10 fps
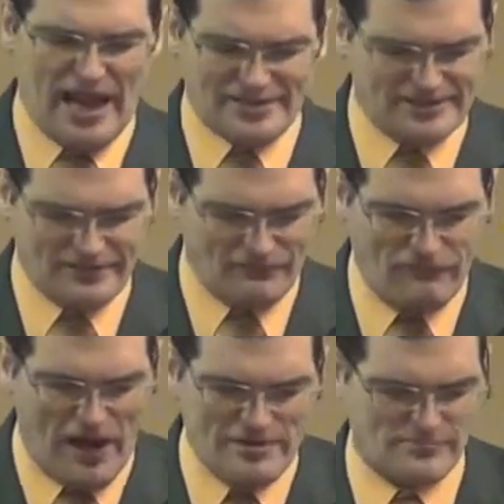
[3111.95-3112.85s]
I didn't
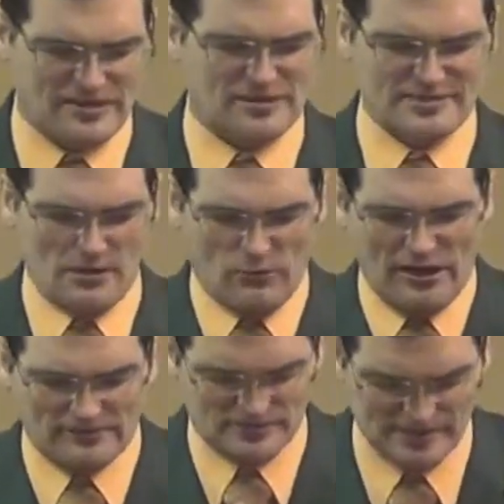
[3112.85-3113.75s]
fight because they will
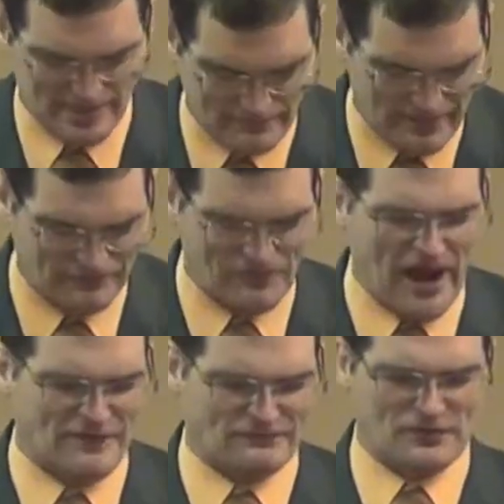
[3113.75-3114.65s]
have seen me
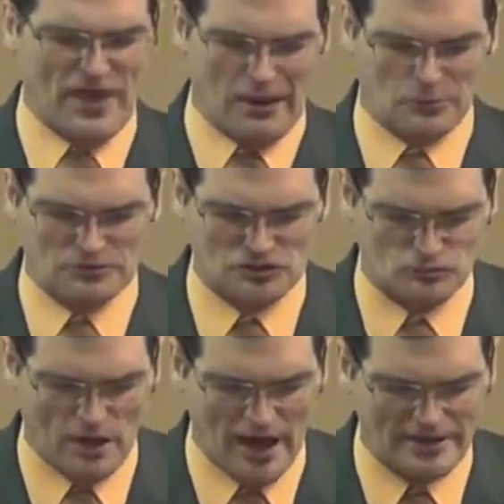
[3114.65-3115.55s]
fight for that which is
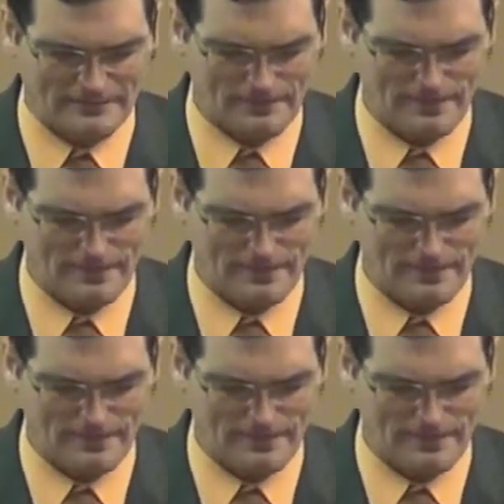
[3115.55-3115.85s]
right.